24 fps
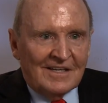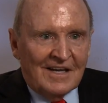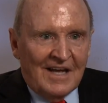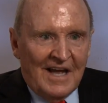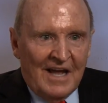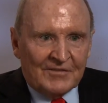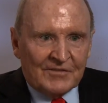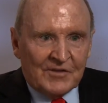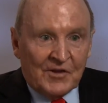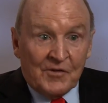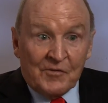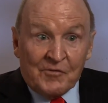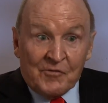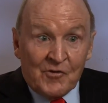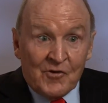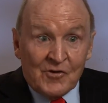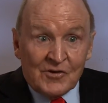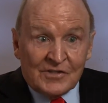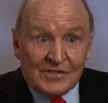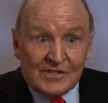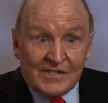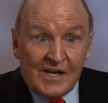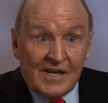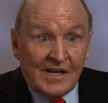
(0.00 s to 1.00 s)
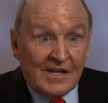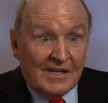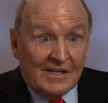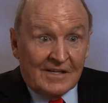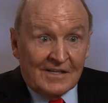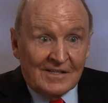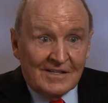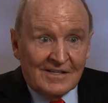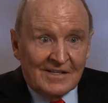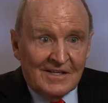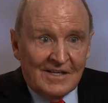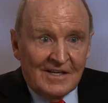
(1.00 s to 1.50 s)
after the first dinner,
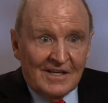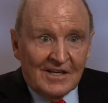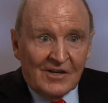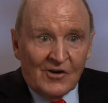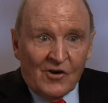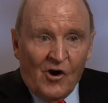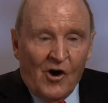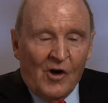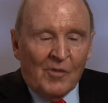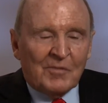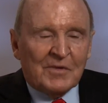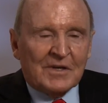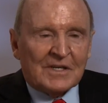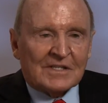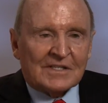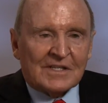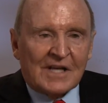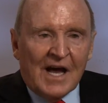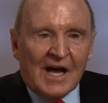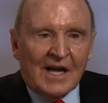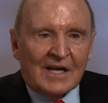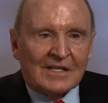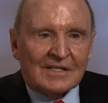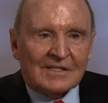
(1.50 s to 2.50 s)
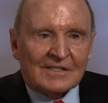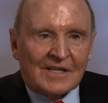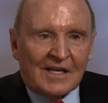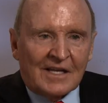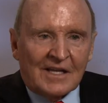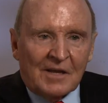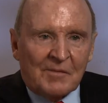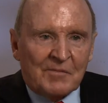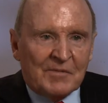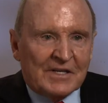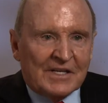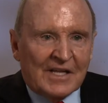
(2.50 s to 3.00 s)
called me aside and said,
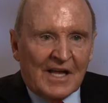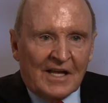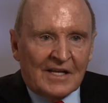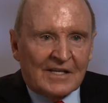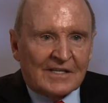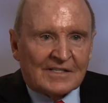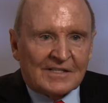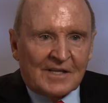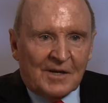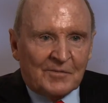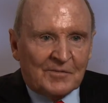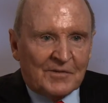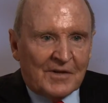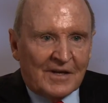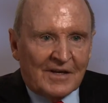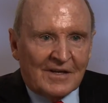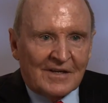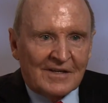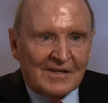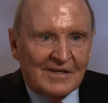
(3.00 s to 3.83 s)
let me tell you something.